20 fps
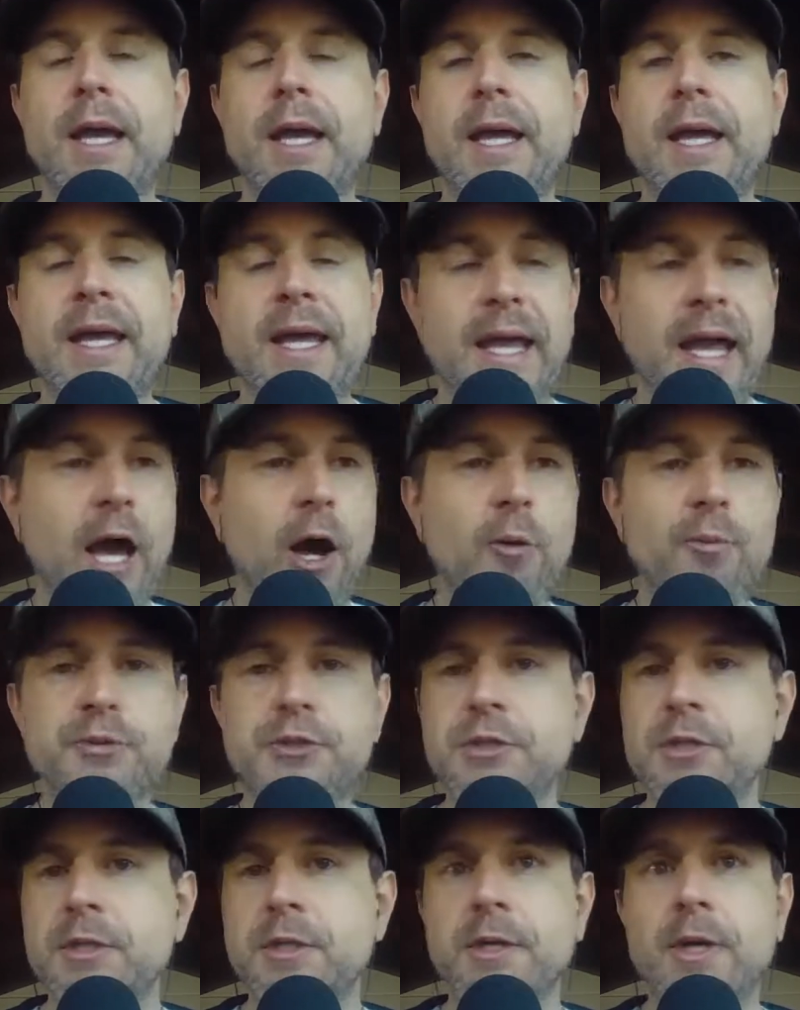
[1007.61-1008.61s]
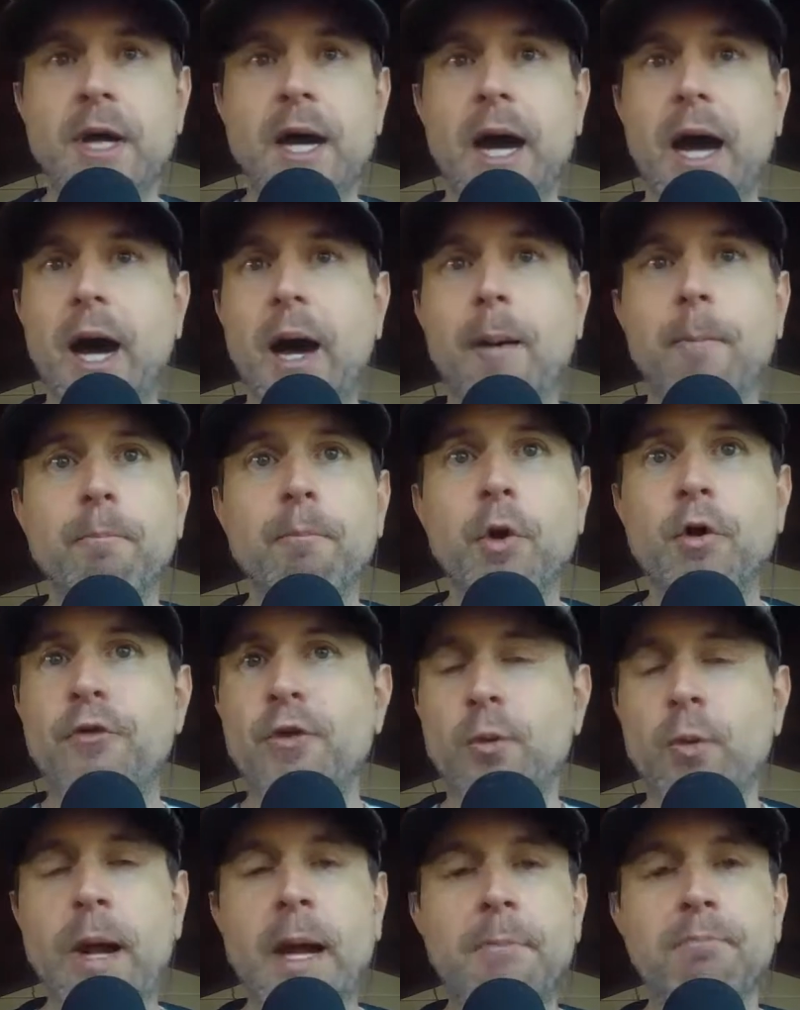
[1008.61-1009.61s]
He helps move it
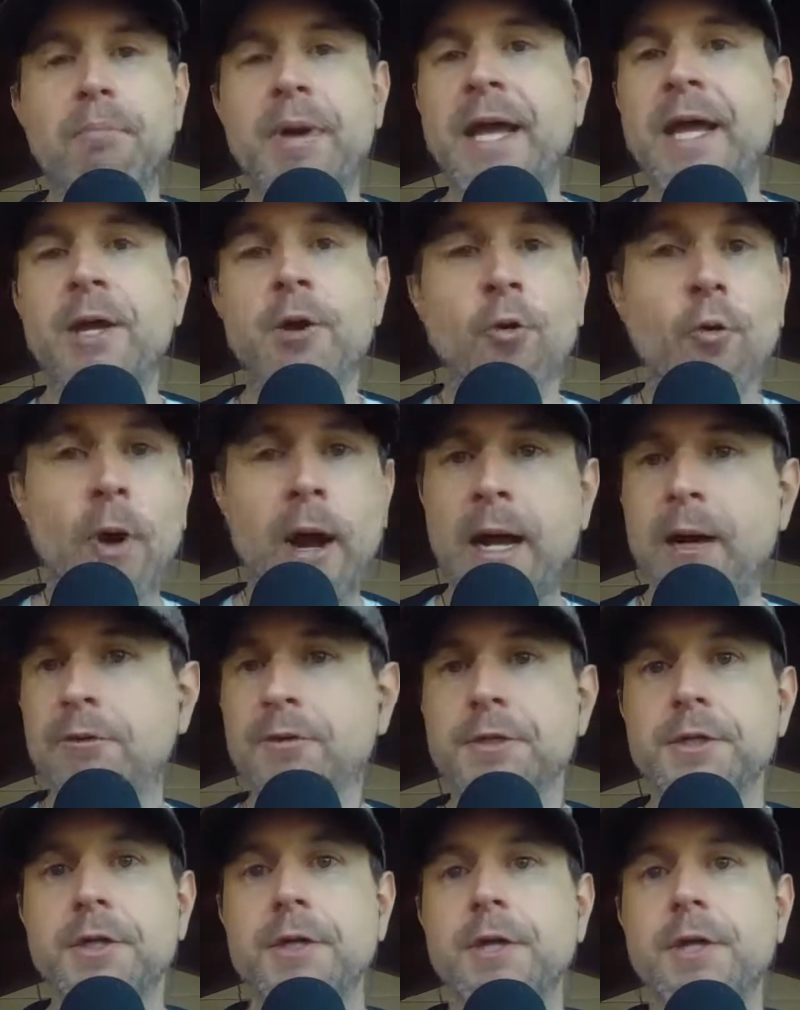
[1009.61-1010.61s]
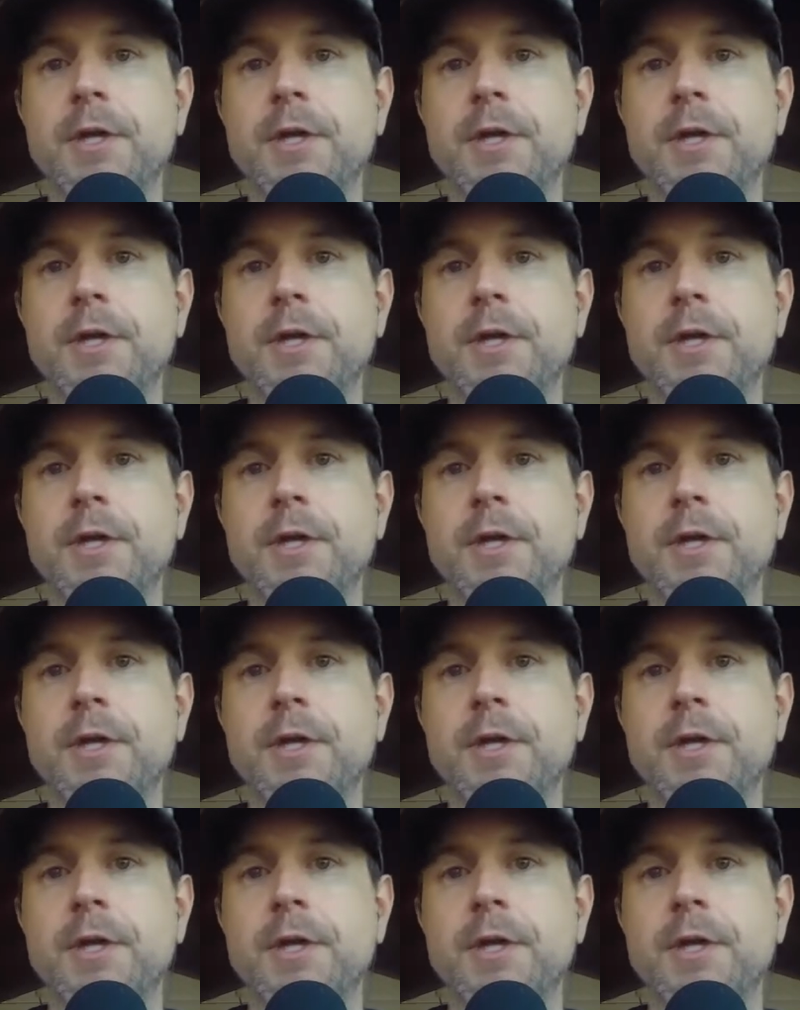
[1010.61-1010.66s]
around, ping it around